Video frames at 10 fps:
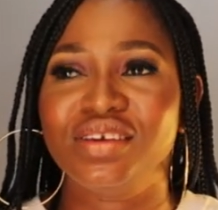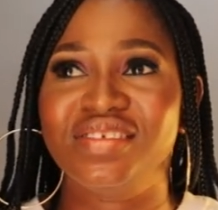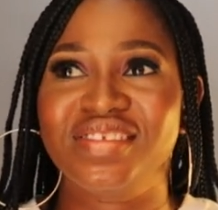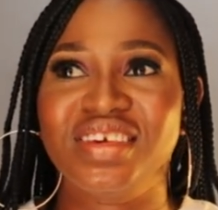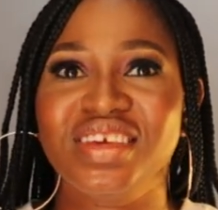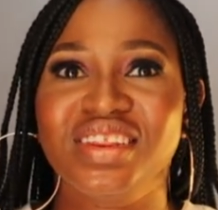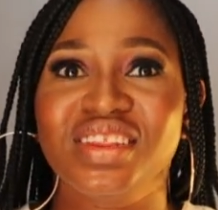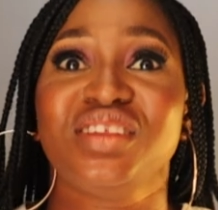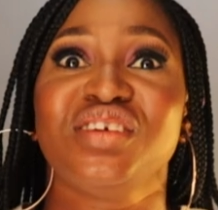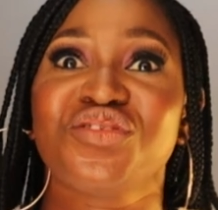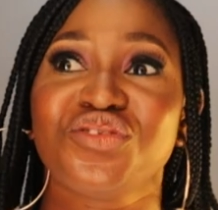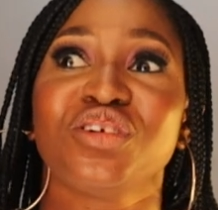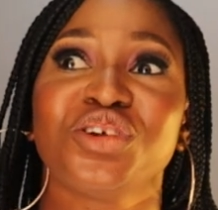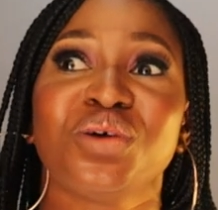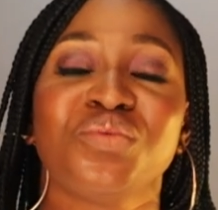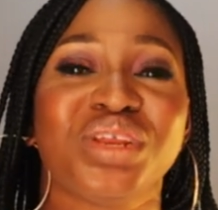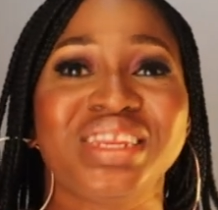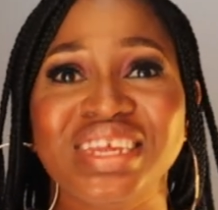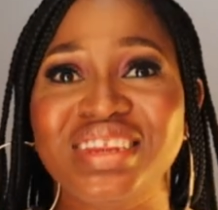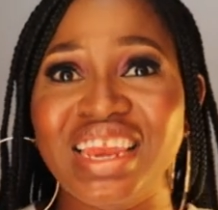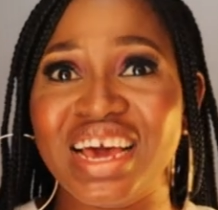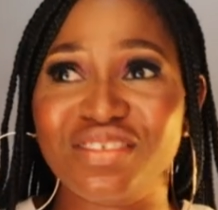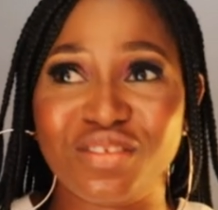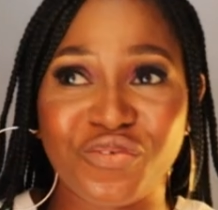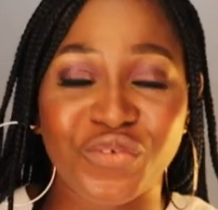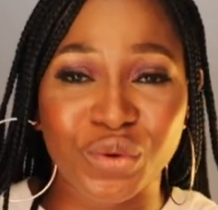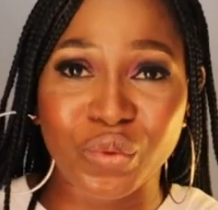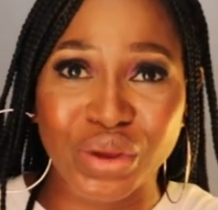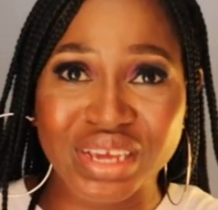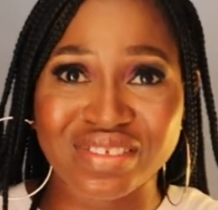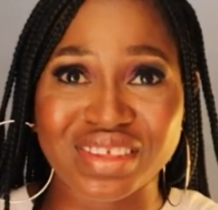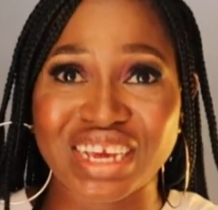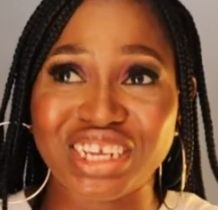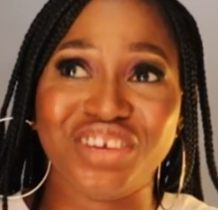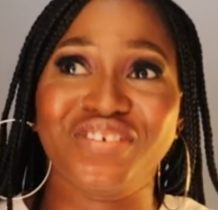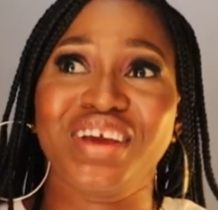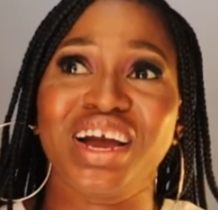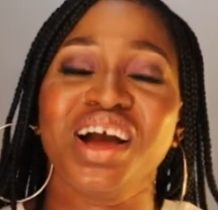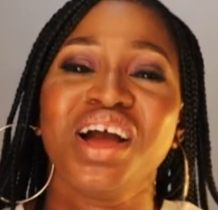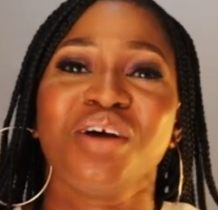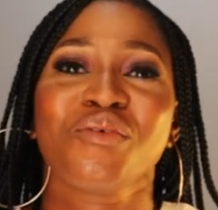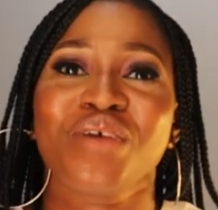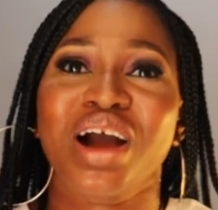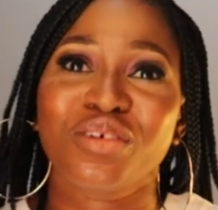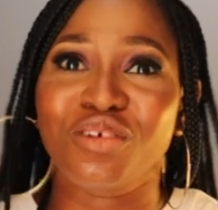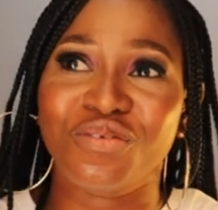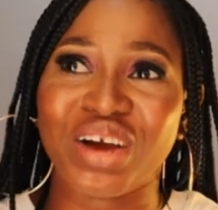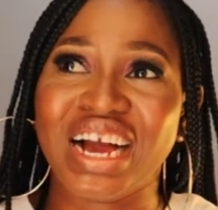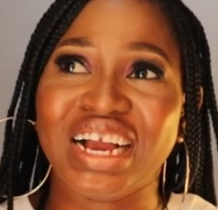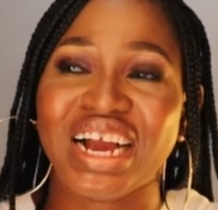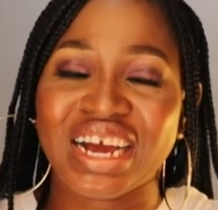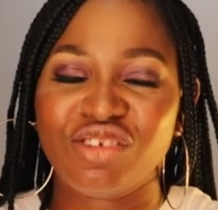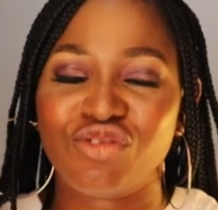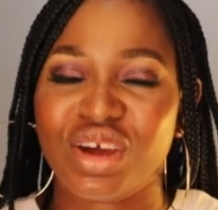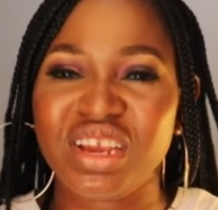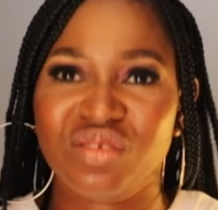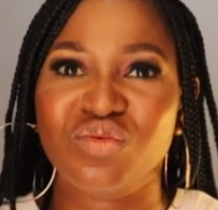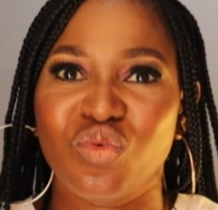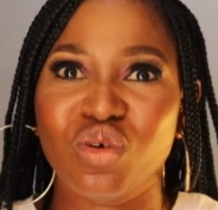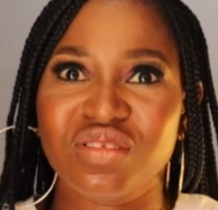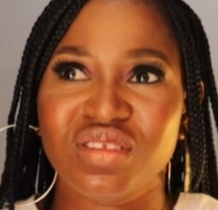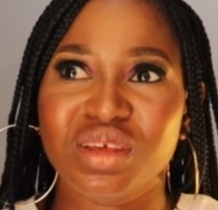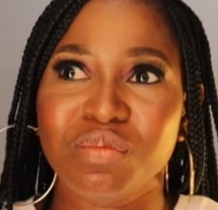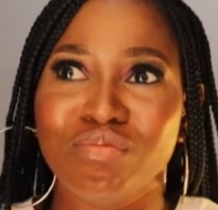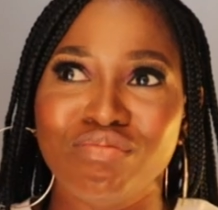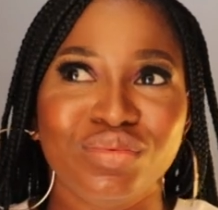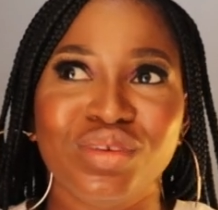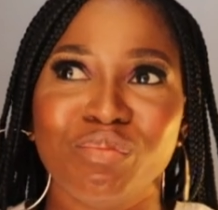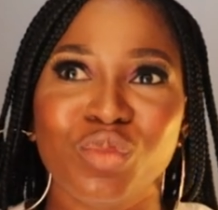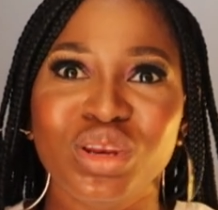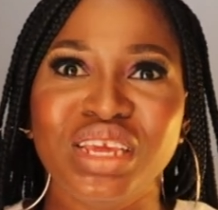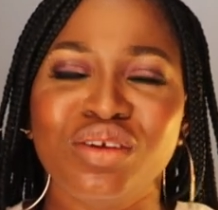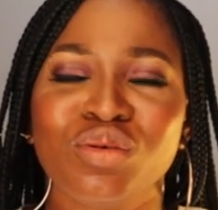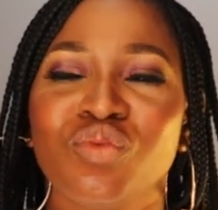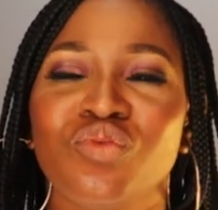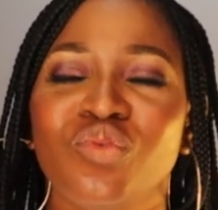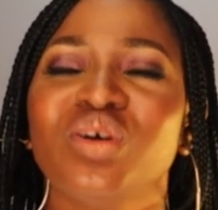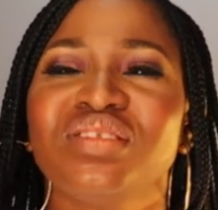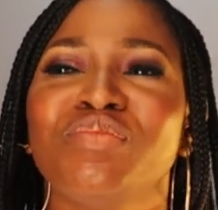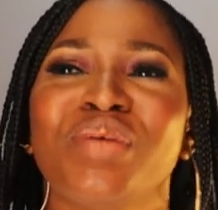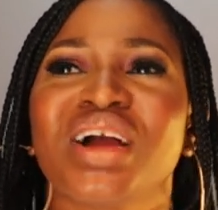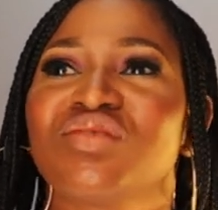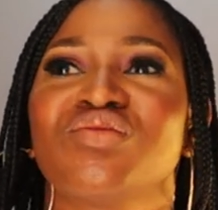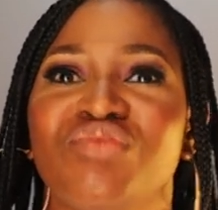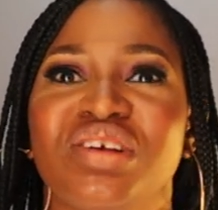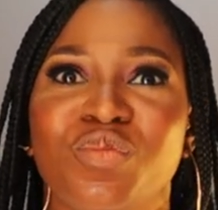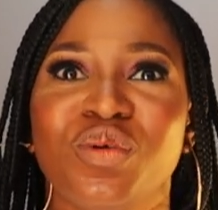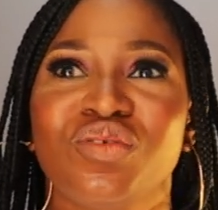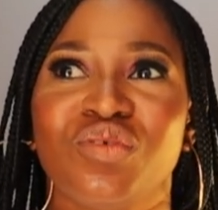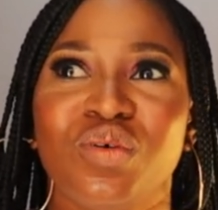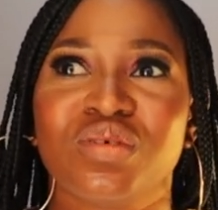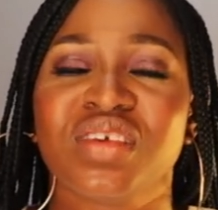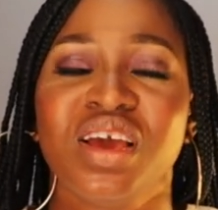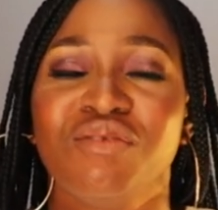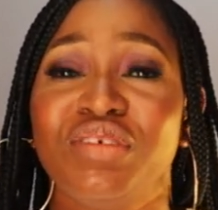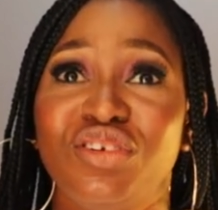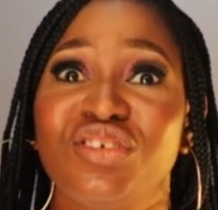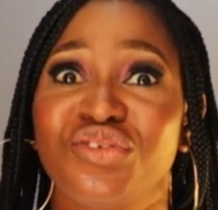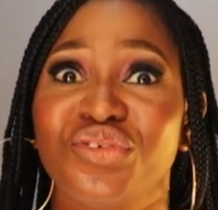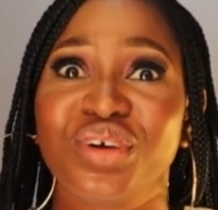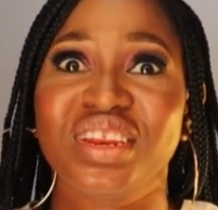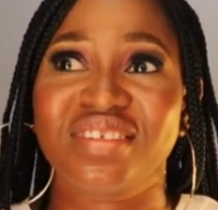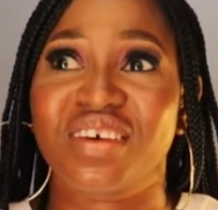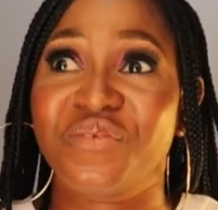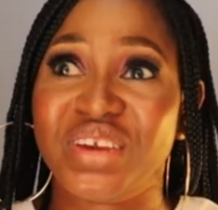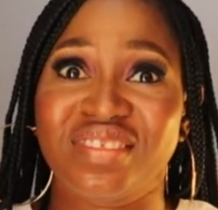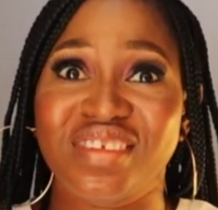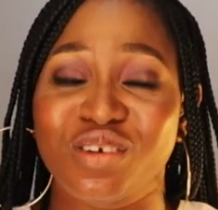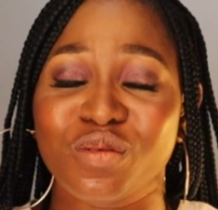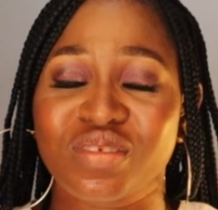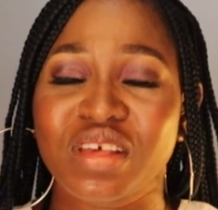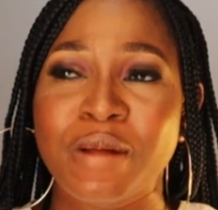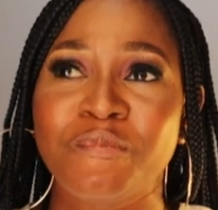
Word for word: You see, the destruction we did last few weeks in Nigeria out of anger, trying to want the, the money, you know, want banks to respond to us, we destroyed, it's affecting us.